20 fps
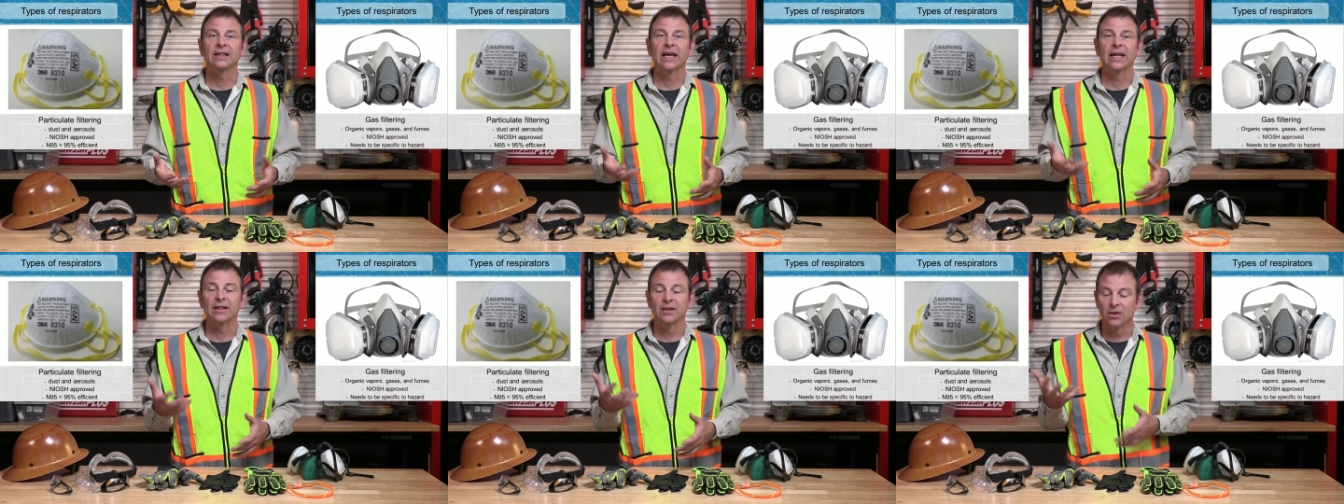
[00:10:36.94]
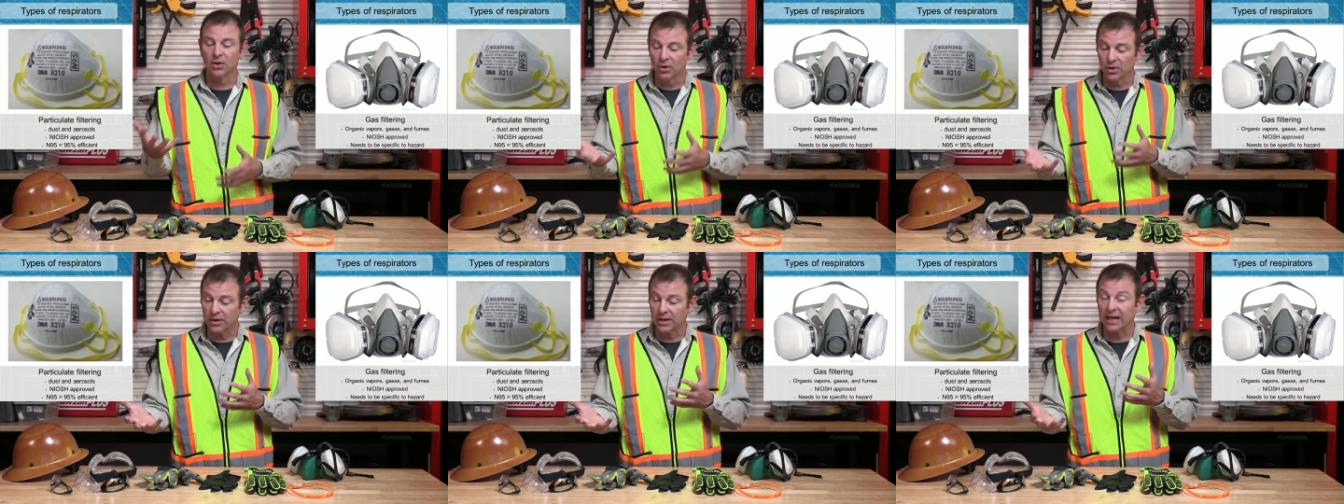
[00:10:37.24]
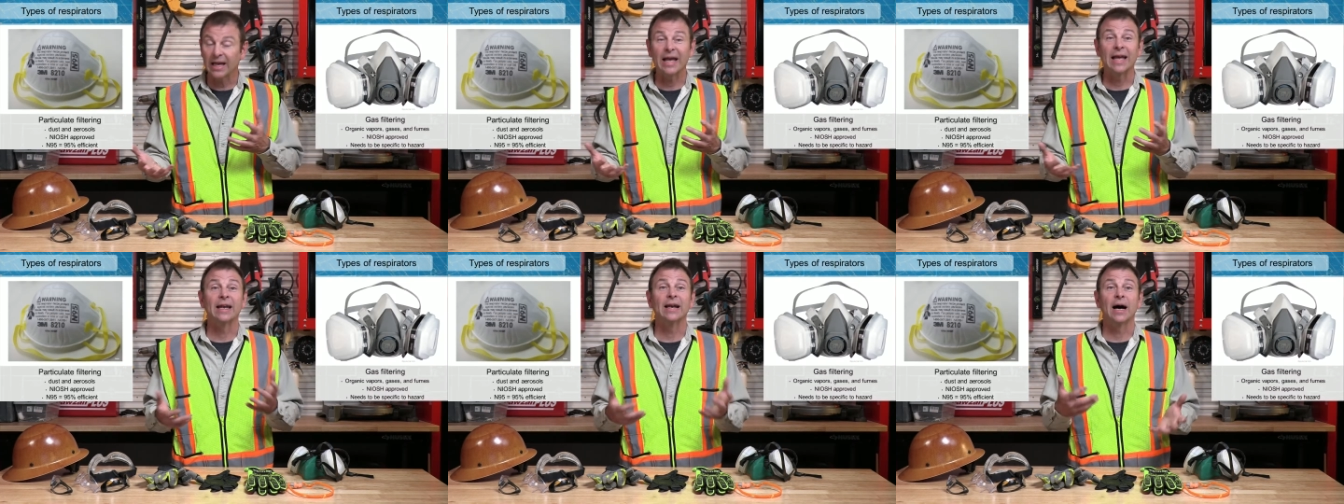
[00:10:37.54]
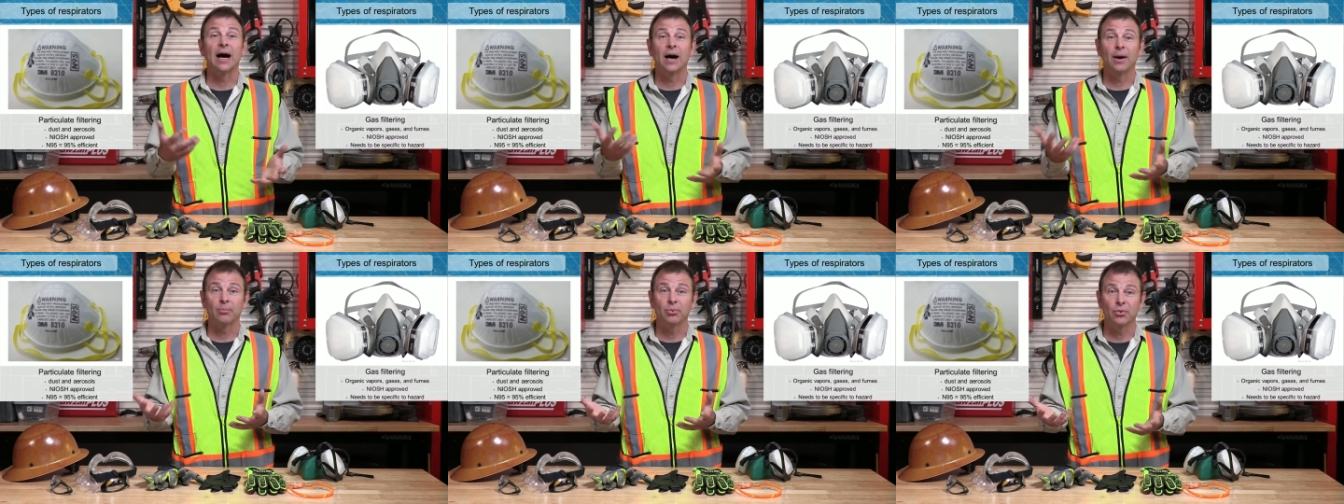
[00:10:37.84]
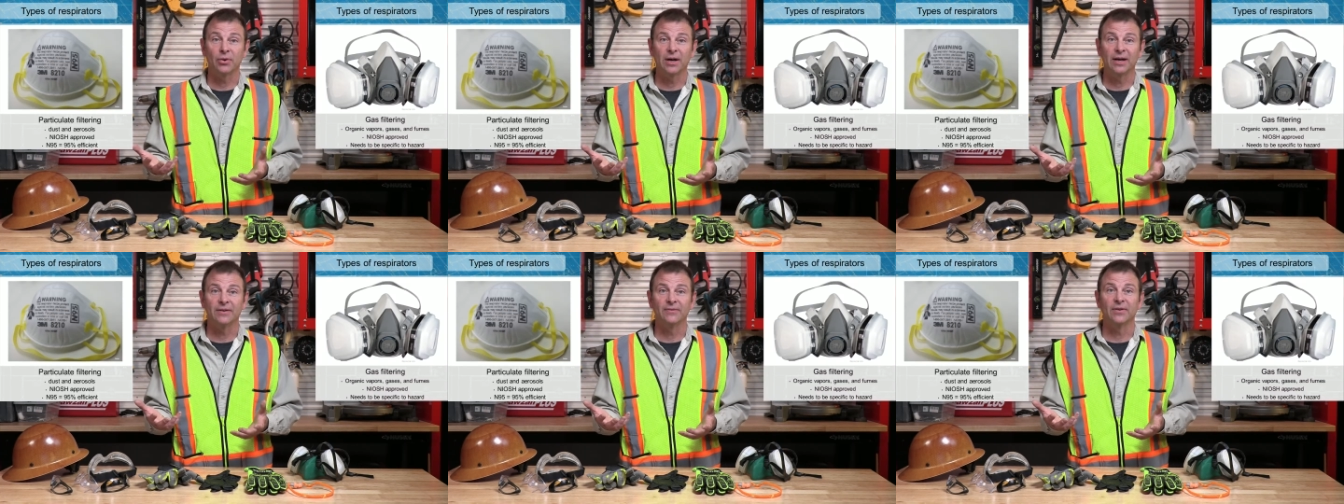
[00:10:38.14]
They look and
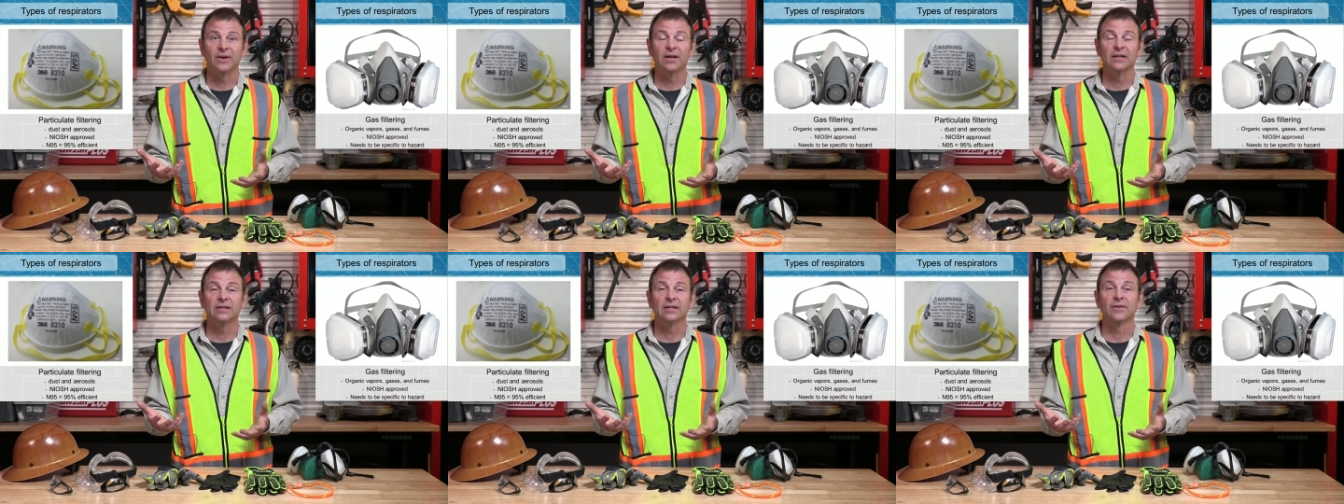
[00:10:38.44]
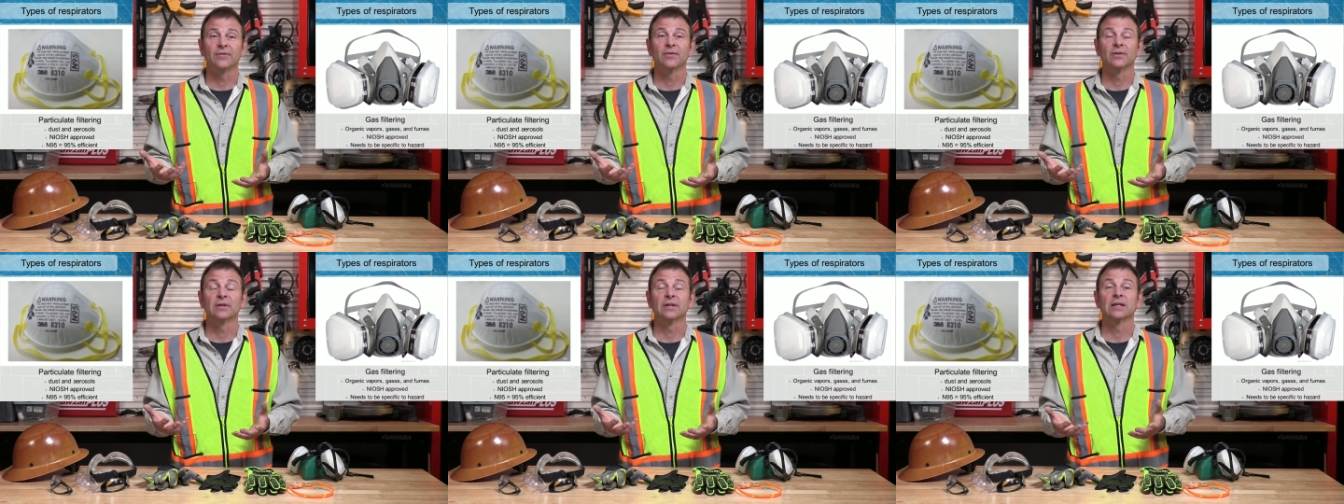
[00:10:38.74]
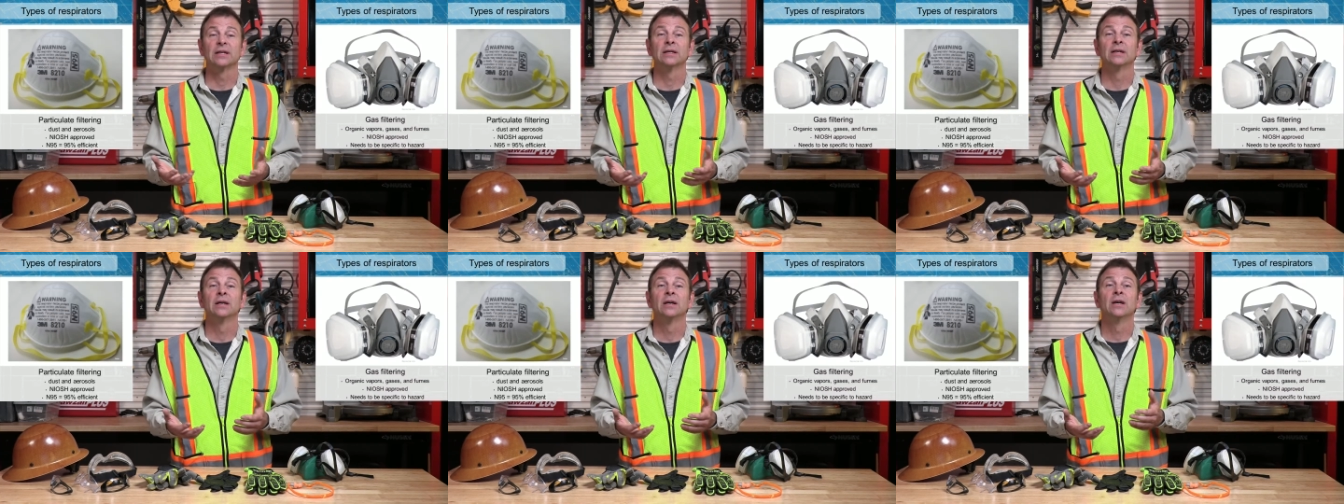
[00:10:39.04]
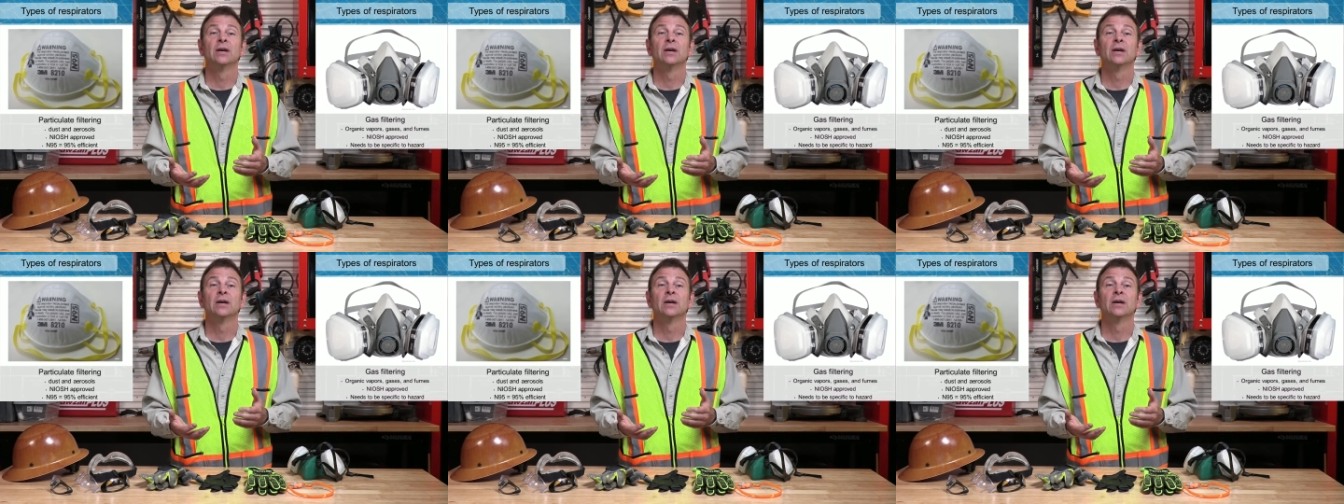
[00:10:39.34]
operate very differently.